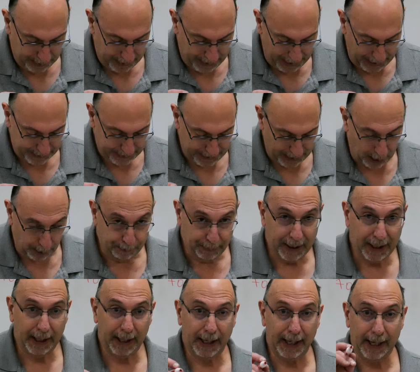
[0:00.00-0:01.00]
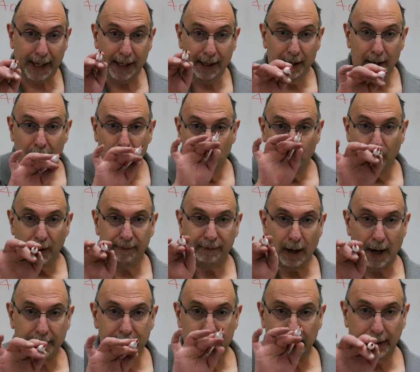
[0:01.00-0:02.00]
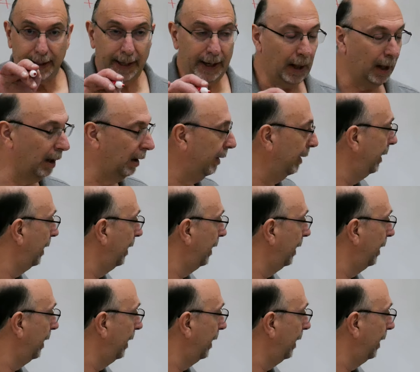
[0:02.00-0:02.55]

XLPE. We've got the little